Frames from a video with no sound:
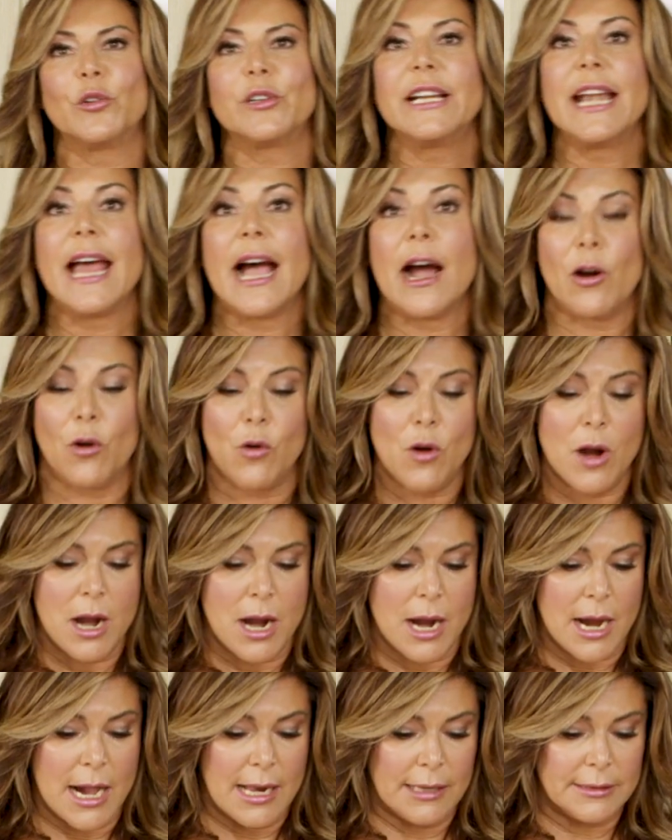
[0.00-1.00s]
now
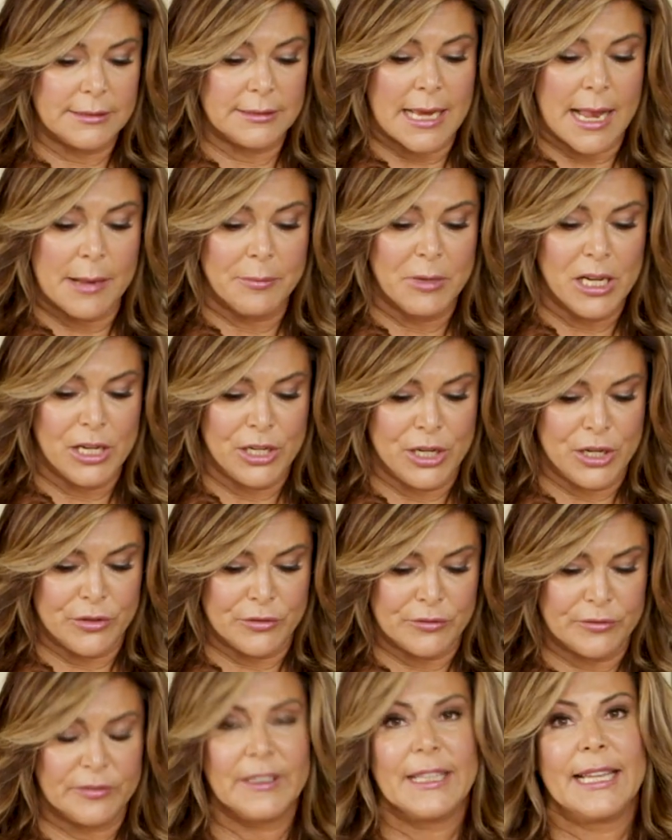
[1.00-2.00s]
I'm gonna
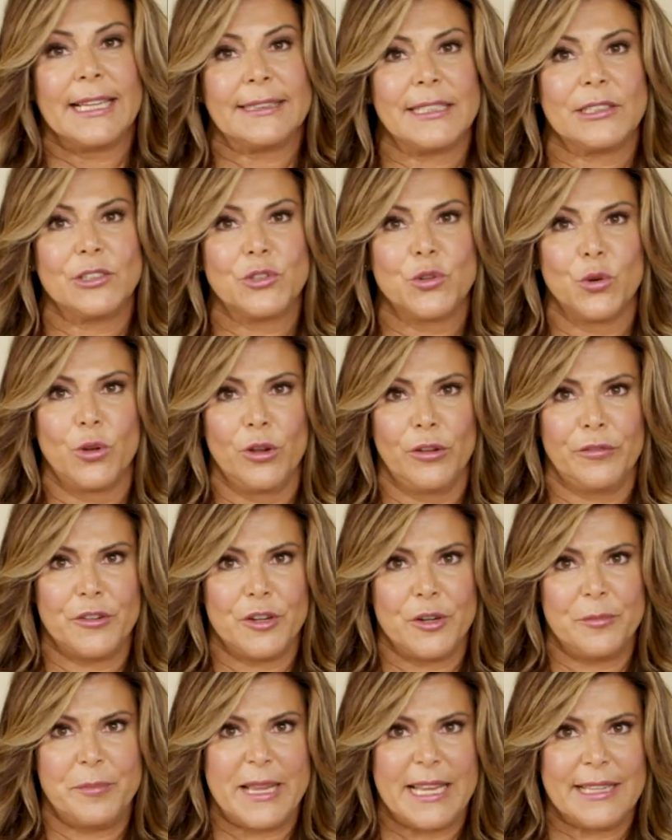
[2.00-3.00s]
let it cool for
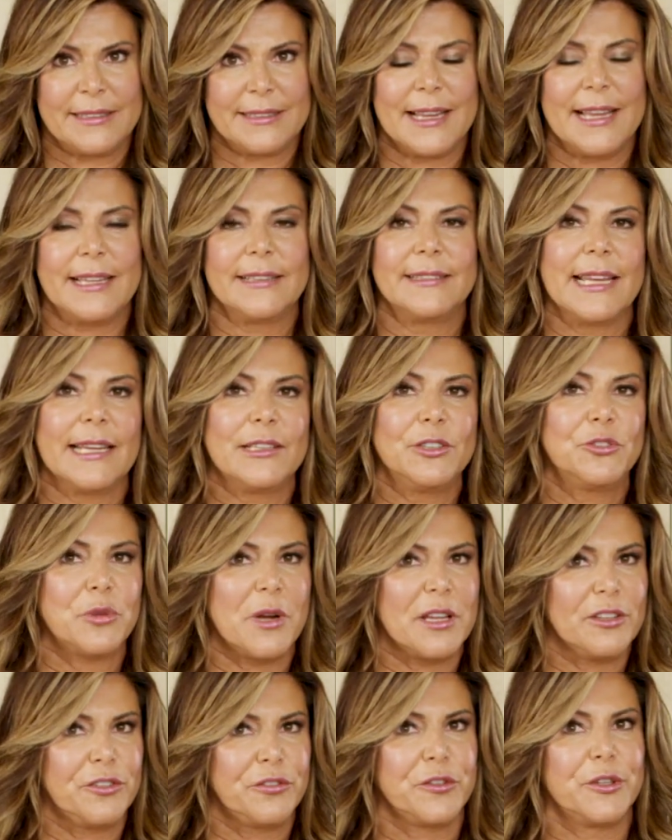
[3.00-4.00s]
a bit and then
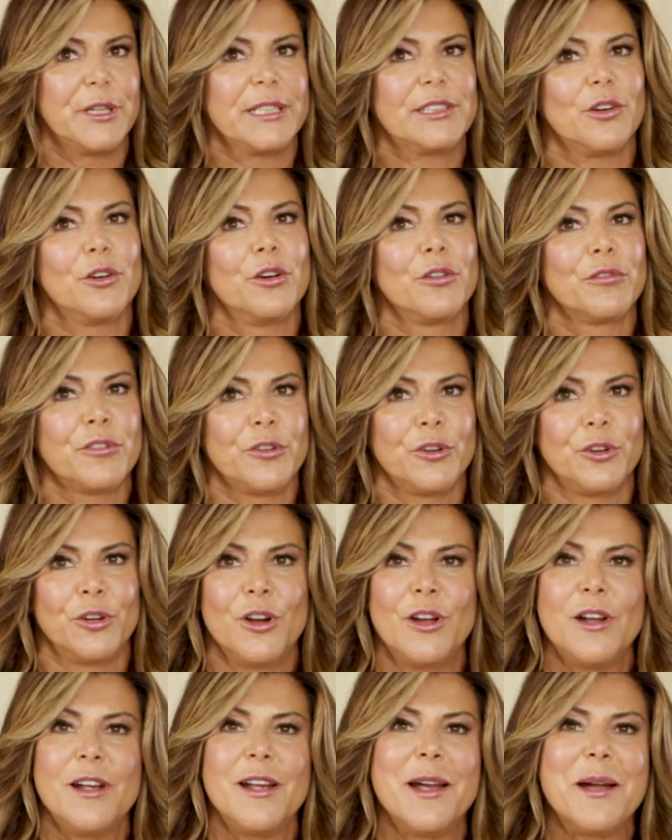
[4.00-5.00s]
transfer it over
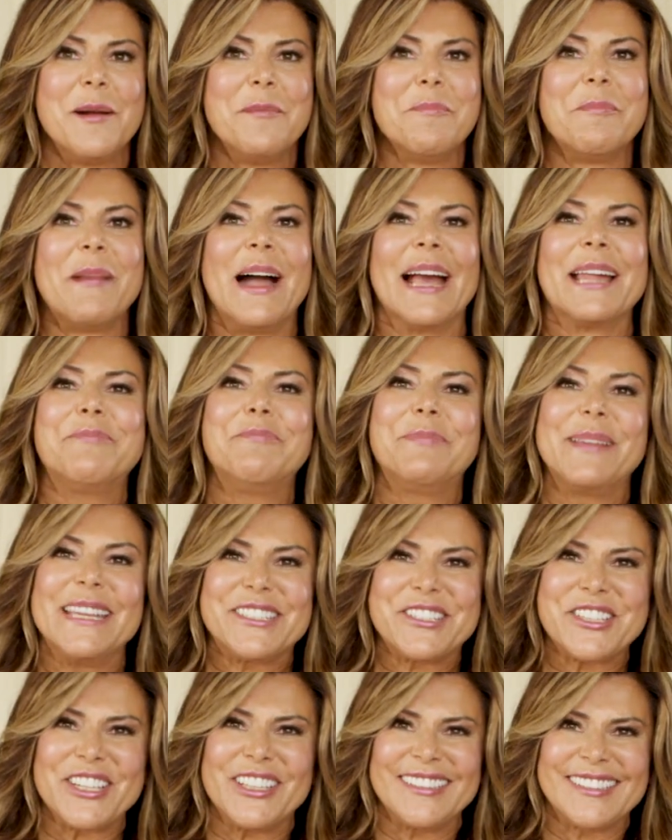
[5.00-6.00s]
my
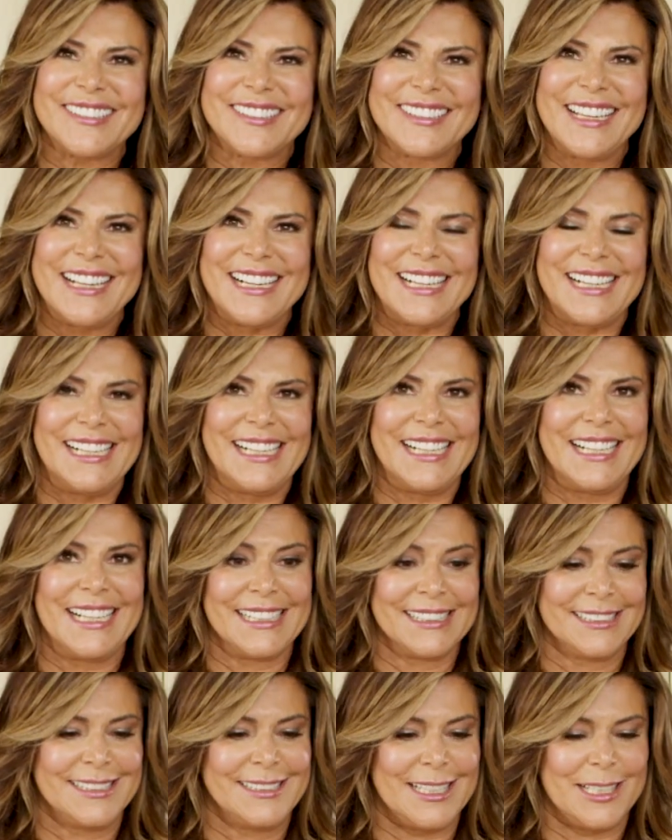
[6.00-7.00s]
peaches,
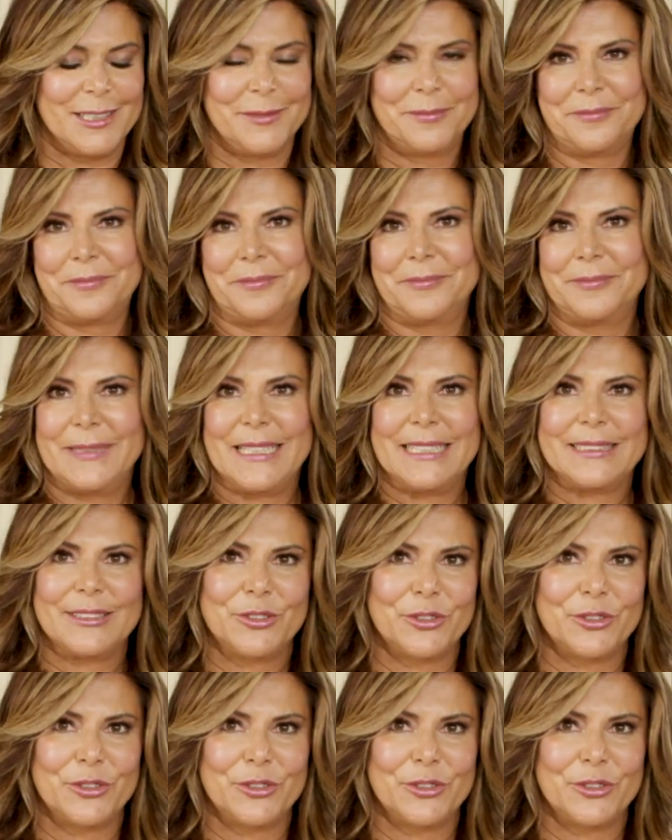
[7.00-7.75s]
and let's